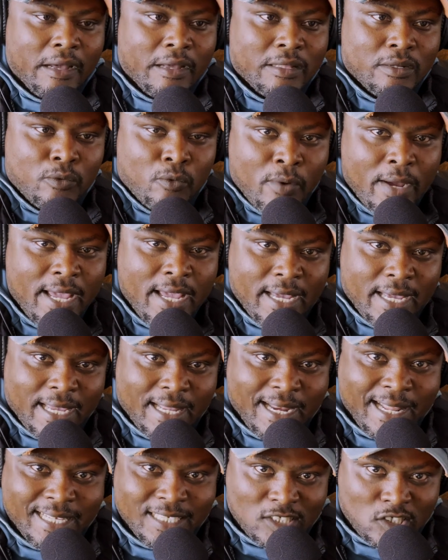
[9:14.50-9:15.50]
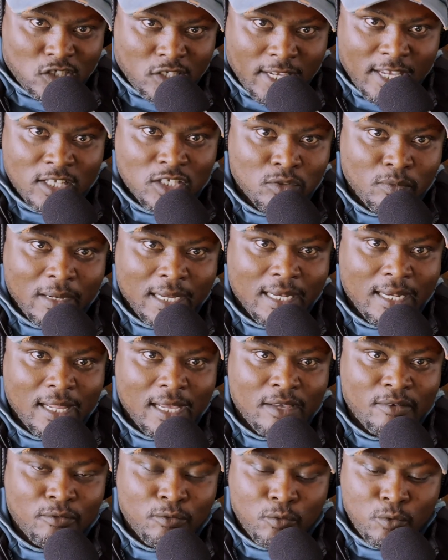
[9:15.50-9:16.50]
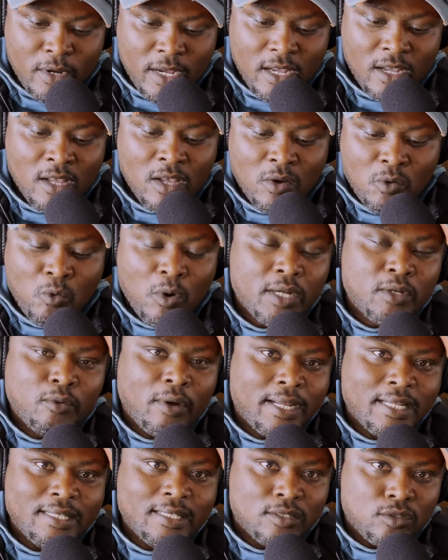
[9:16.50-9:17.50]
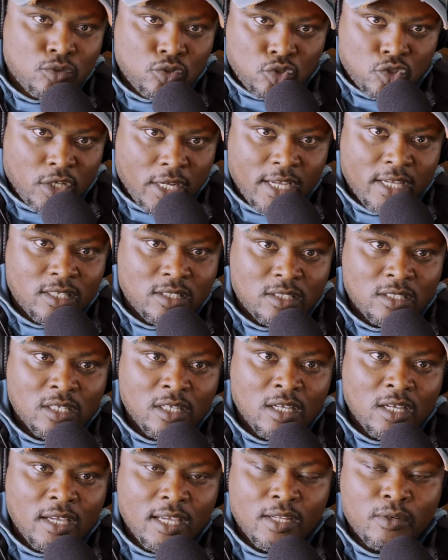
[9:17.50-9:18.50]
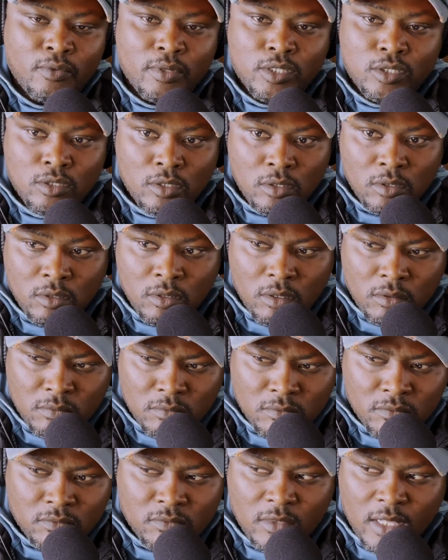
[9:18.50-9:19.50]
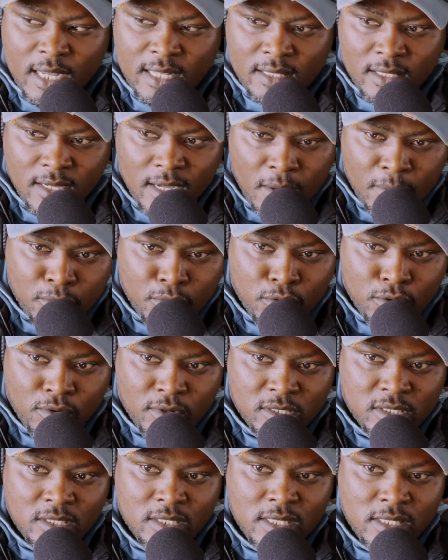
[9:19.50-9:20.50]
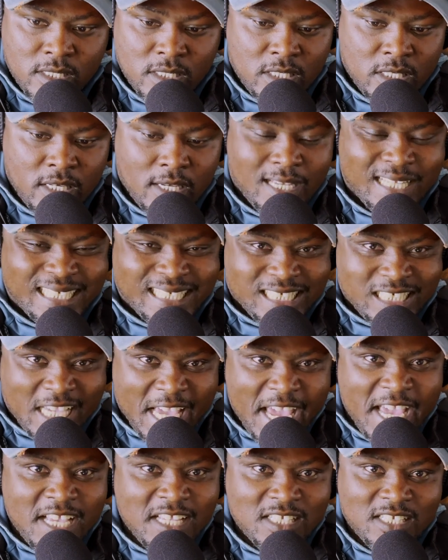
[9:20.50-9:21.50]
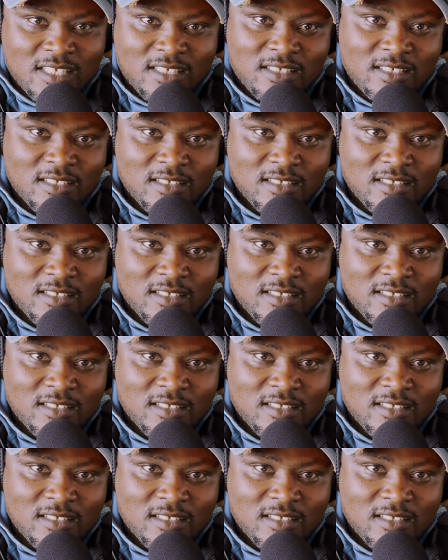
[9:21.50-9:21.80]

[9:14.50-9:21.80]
where can I change my life? What do I need to change? And when you look, I think I'm procrastinating here. Change it.